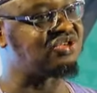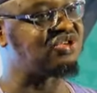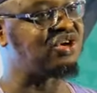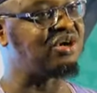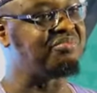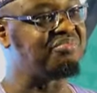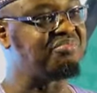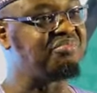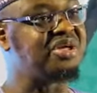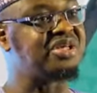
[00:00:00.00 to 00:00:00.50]

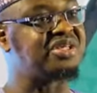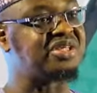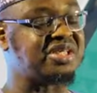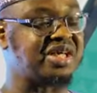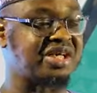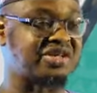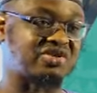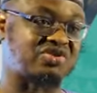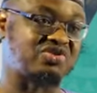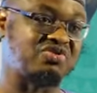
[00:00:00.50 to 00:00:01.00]
some
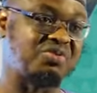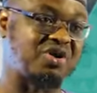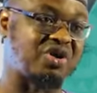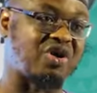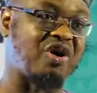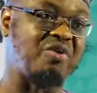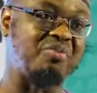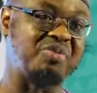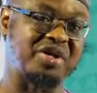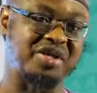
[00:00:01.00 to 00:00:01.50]
mistakes to be
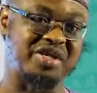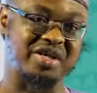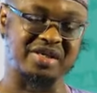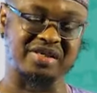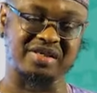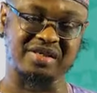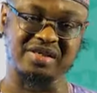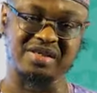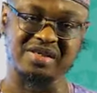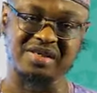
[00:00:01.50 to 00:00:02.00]

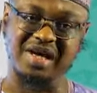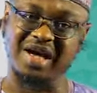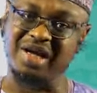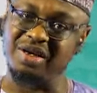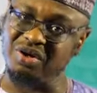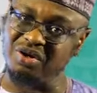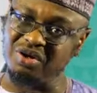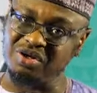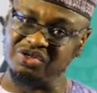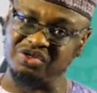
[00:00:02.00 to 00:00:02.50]
committed.
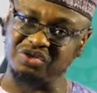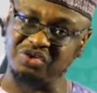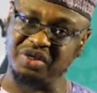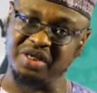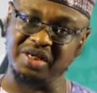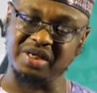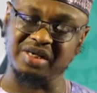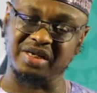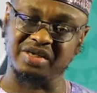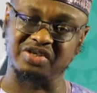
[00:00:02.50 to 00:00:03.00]
And also
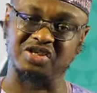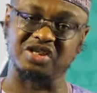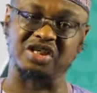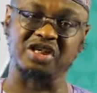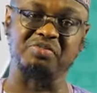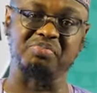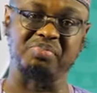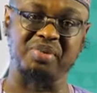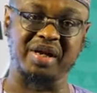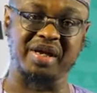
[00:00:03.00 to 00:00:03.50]

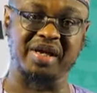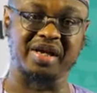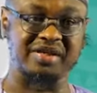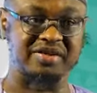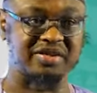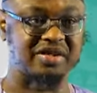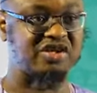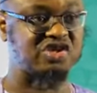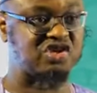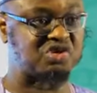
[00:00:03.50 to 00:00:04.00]
industry
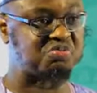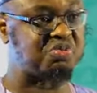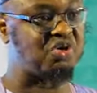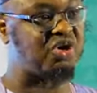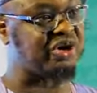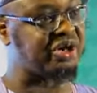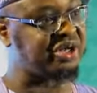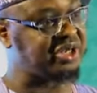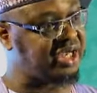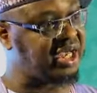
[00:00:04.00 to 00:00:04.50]
players
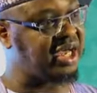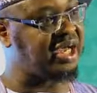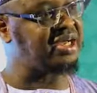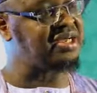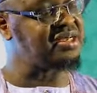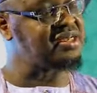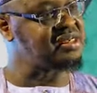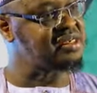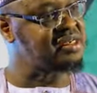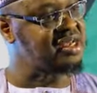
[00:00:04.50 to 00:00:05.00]
spoke here
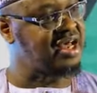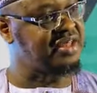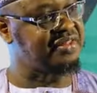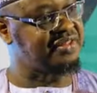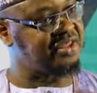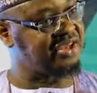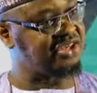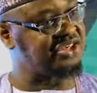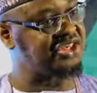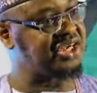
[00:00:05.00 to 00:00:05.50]

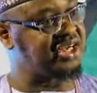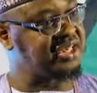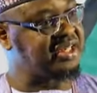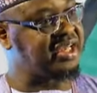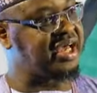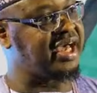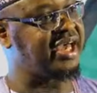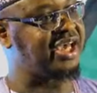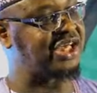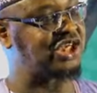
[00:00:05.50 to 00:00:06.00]
and they shared
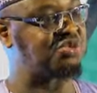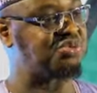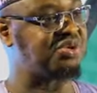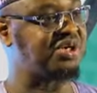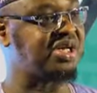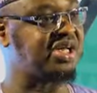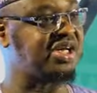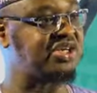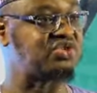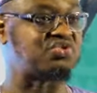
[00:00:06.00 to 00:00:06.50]
their
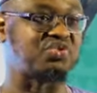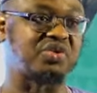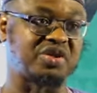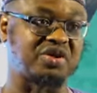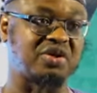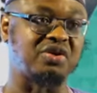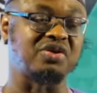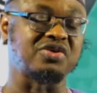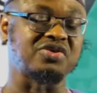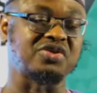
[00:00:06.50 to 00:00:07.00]
experience
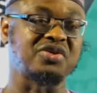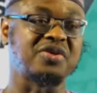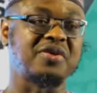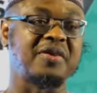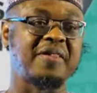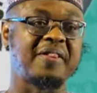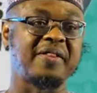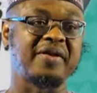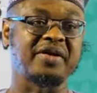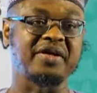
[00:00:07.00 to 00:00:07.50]
with us.
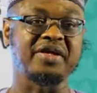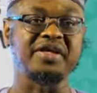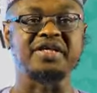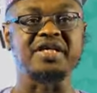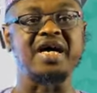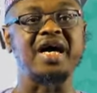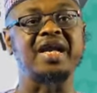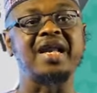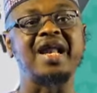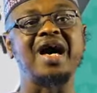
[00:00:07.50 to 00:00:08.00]

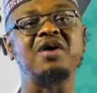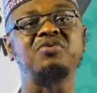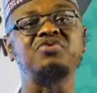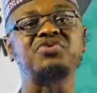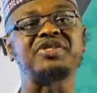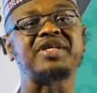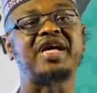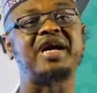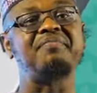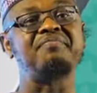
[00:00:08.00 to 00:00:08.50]
It
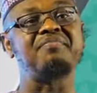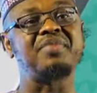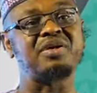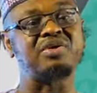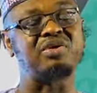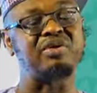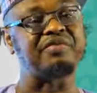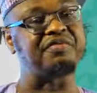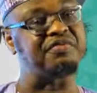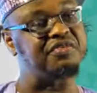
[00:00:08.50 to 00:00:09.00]
allows
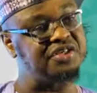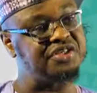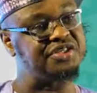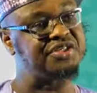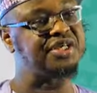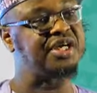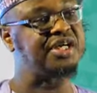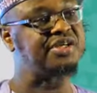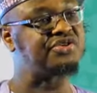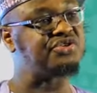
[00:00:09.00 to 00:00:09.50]
government
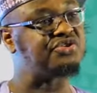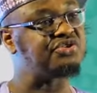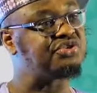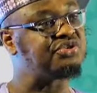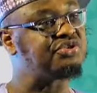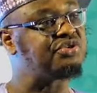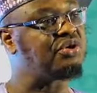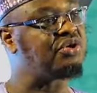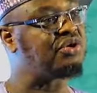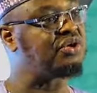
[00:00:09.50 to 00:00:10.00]
officials to
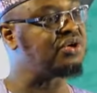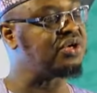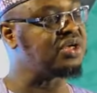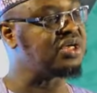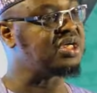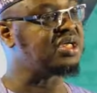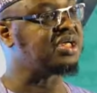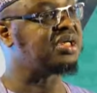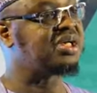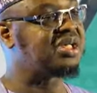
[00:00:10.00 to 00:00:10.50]

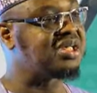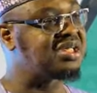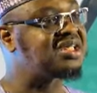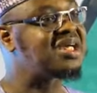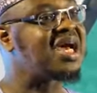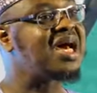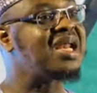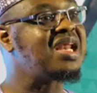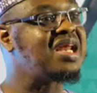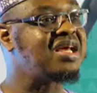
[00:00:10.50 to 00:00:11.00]
know the
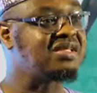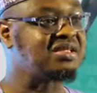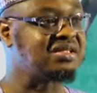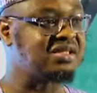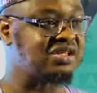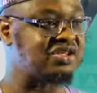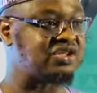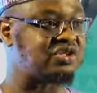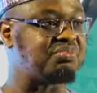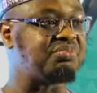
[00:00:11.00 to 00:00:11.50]

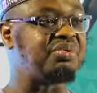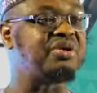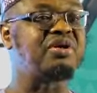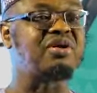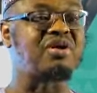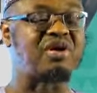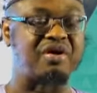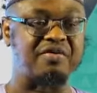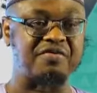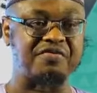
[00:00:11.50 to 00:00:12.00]
challenges
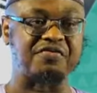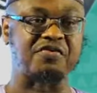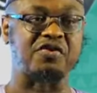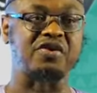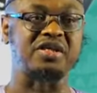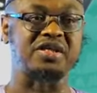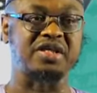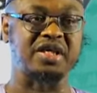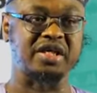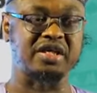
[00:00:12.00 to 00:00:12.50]
being
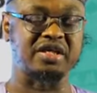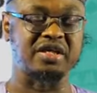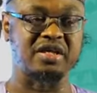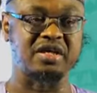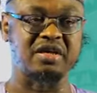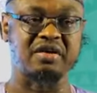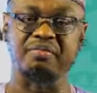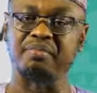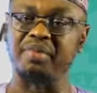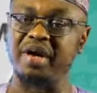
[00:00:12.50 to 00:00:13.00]

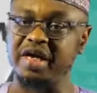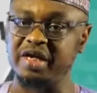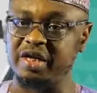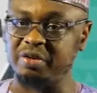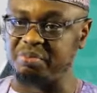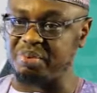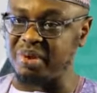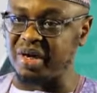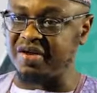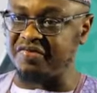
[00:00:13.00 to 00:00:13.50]
confronted by the
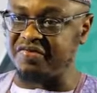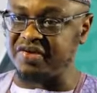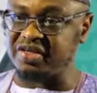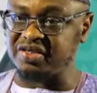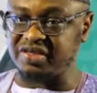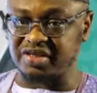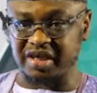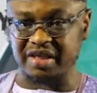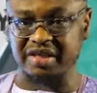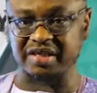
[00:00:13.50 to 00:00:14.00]
private
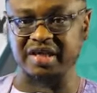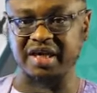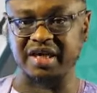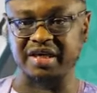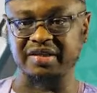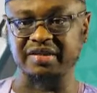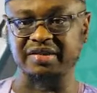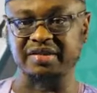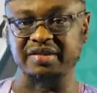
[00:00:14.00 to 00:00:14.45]
sector.